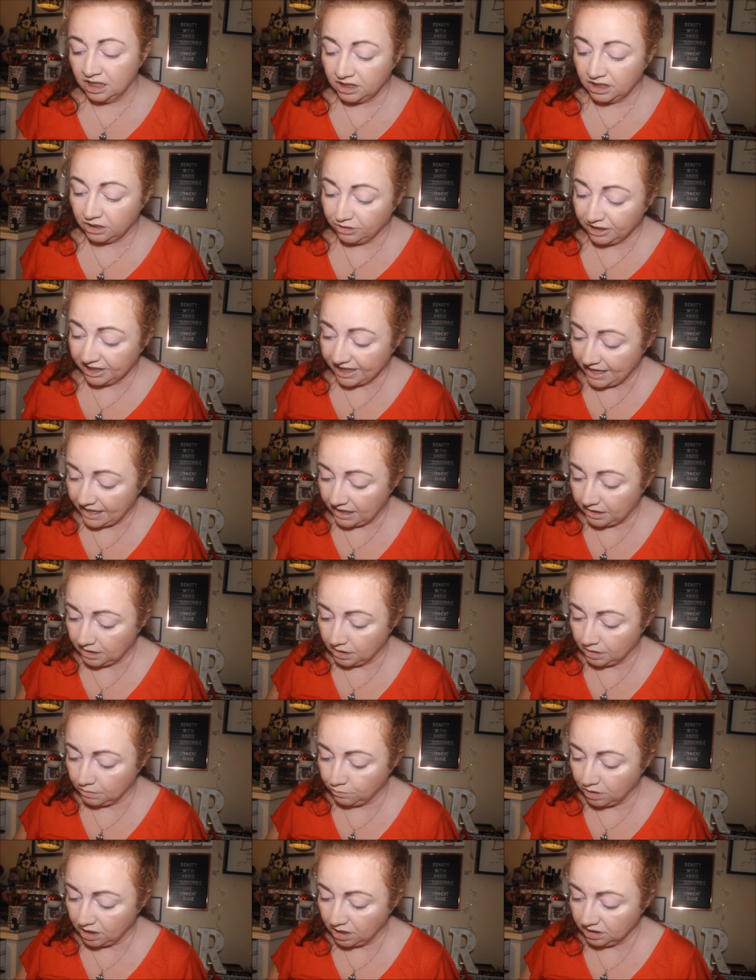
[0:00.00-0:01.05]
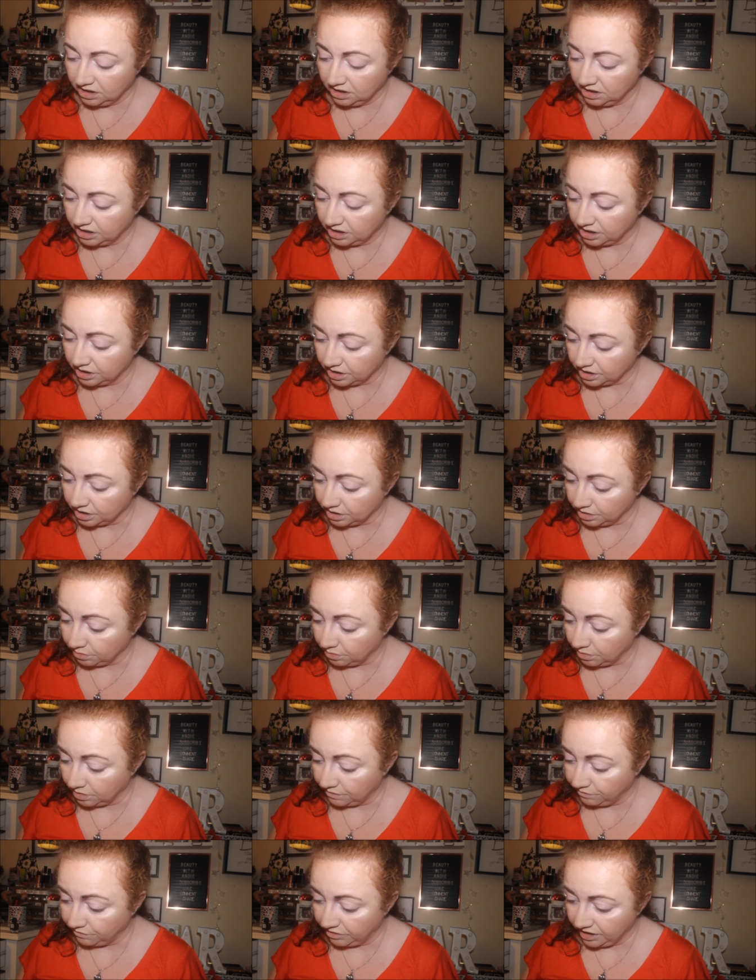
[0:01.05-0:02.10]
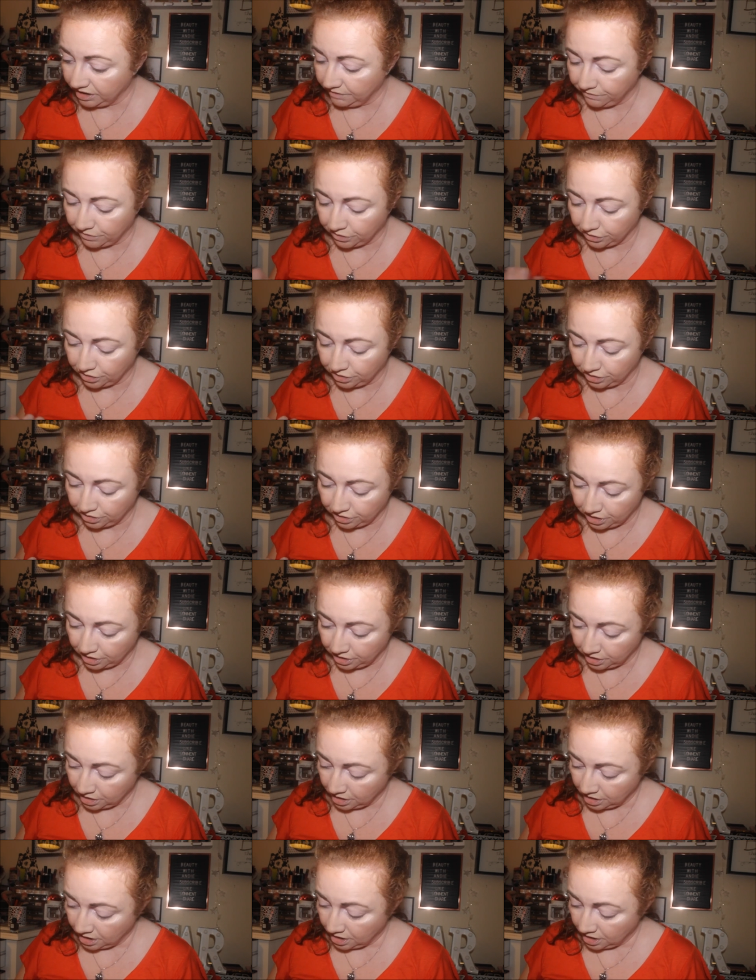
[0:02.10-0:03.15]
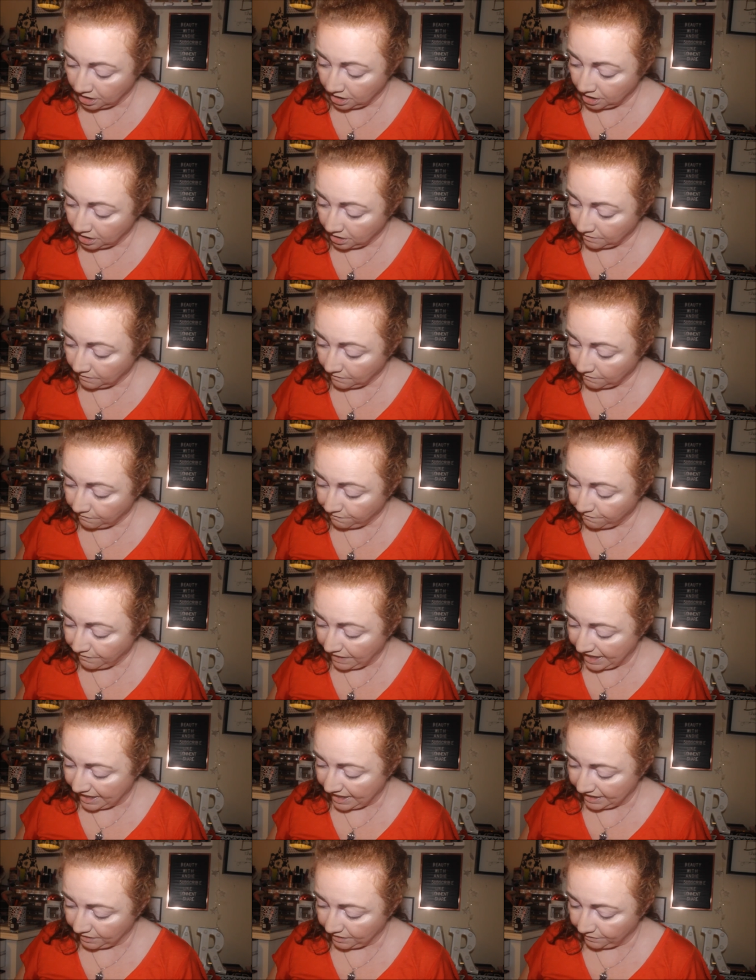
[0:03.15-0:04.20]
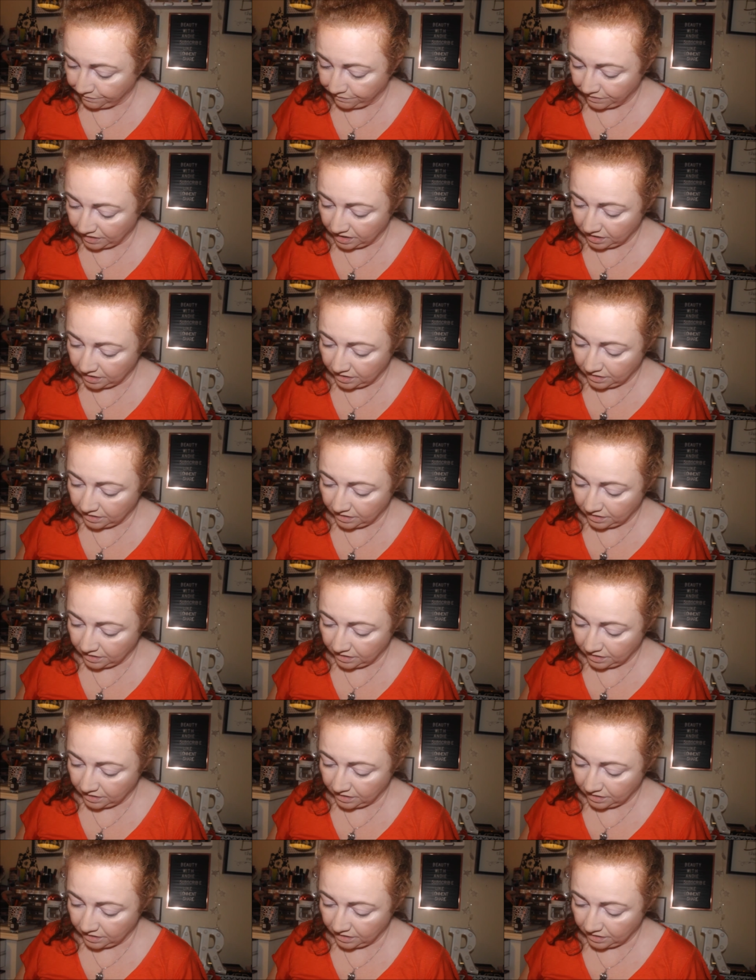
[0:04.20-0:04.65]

so you get one two three four five